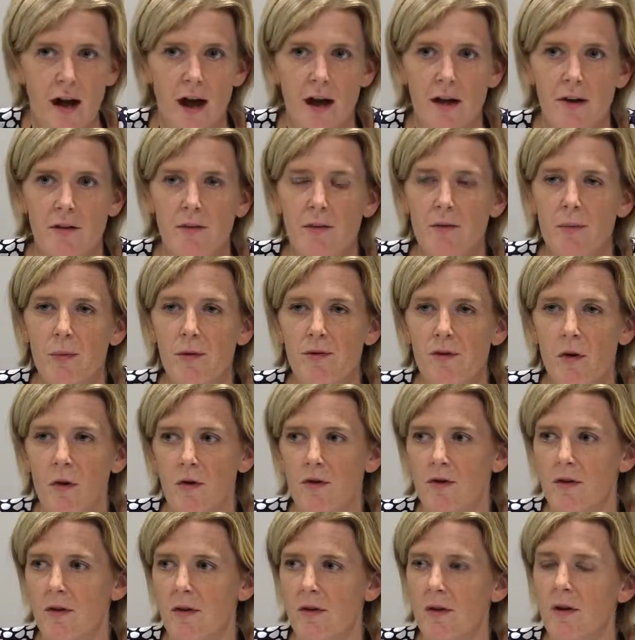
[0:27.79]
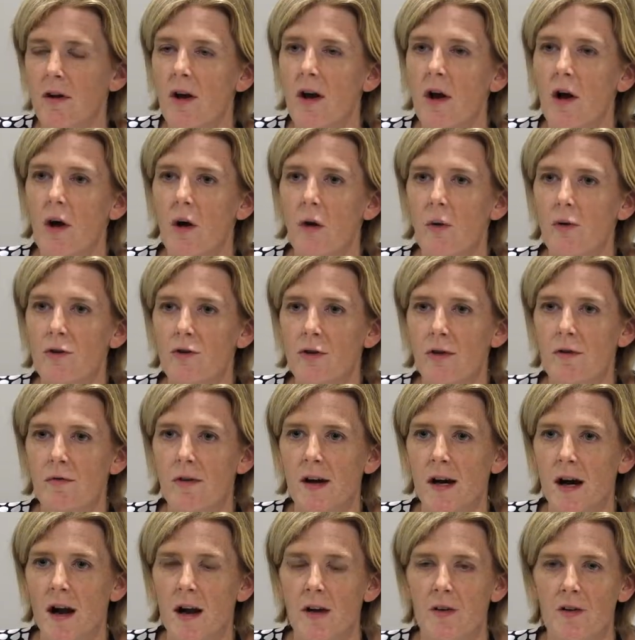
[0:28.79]
And we've got to also
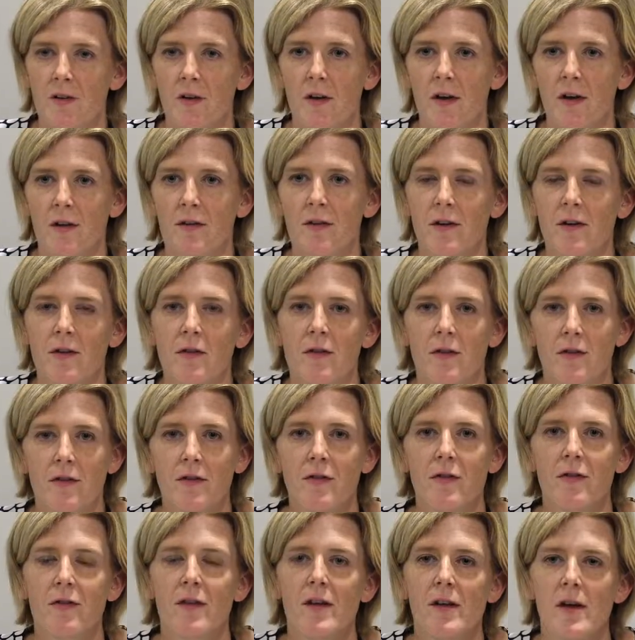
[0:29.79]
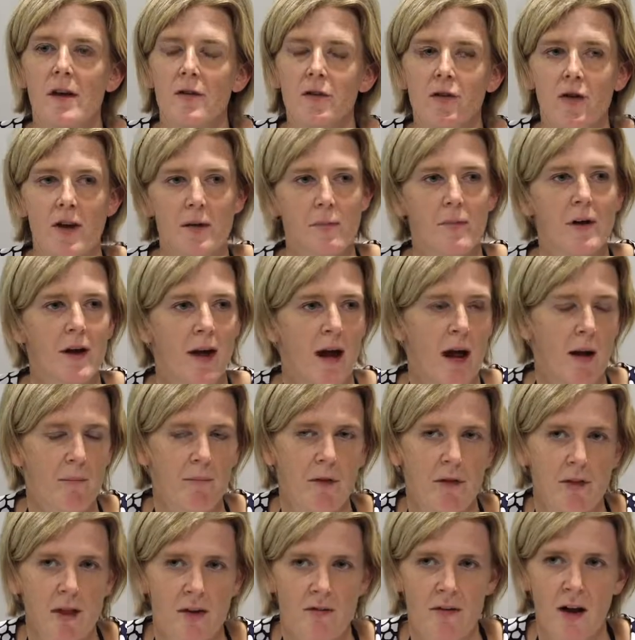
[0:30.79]
realise that the treatment gap
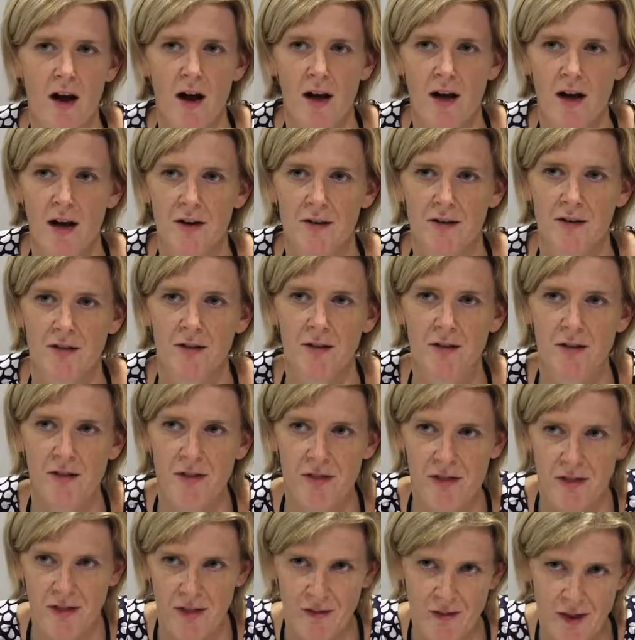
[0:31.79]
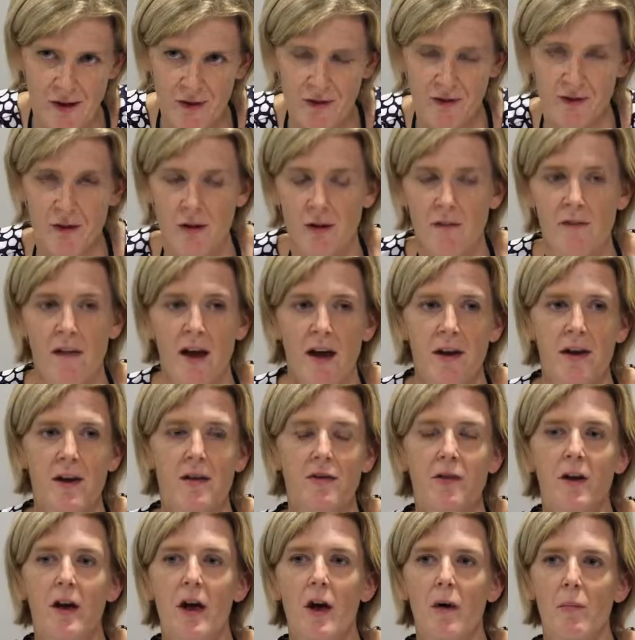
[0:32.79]
that they've highlighted this year, and that
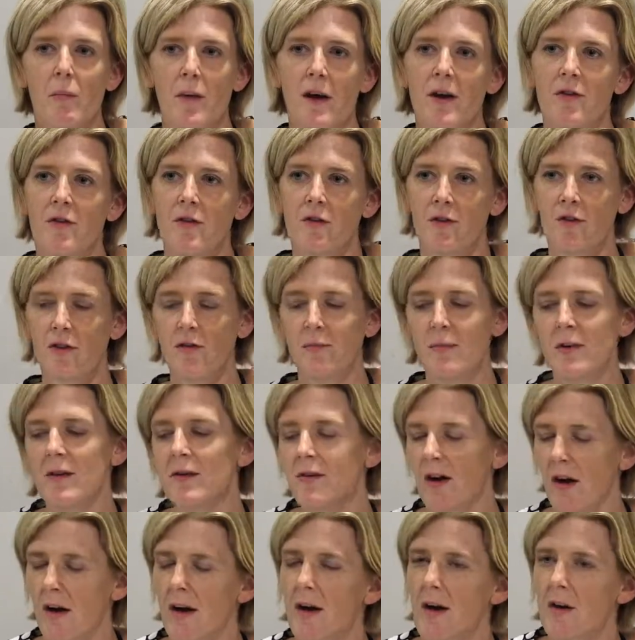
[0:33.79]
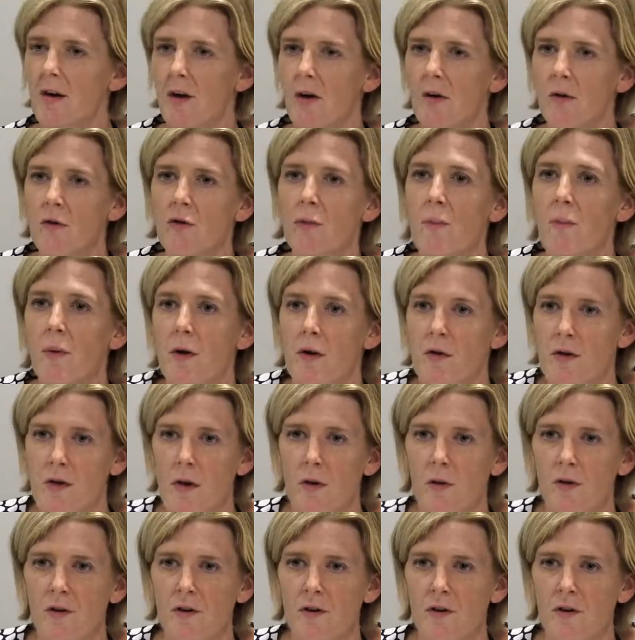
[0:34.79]
is patients who've been diagnosed but not